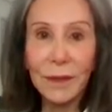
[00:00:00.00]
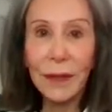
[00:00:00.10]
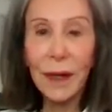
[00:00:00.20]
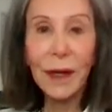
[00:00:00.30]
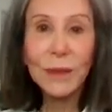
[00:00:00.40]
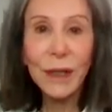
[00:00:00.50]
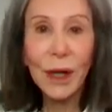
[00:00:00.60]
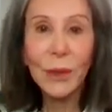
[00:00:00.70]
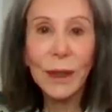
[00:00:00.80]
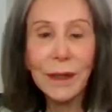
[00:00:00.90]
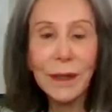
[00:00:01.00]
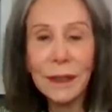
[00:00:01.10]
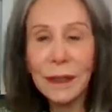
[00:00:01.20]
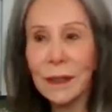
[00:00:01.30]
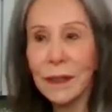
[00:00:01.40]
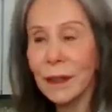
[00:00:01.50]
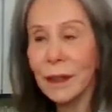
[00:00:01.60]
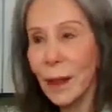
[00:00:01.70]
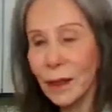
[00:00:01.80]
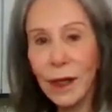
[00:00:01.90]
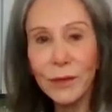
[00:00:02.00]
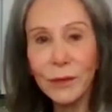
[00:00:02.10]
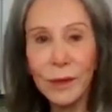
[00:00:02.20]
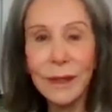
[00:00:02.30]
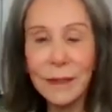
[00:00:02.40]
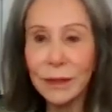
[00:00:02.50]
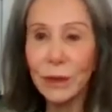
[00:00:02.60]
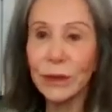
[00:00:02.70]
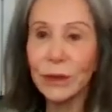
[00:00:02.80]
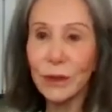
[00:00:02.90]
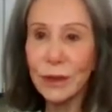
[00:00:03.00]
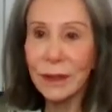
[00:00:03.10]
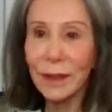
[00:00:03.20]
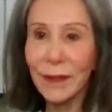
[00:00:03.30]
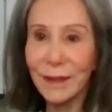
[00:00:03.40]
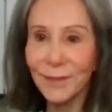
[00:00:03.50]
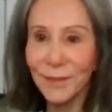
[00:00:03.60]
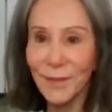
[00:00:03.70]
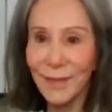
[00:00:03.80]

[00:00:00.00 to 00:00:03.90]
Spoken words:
that I was already thinking about other things you could use it on.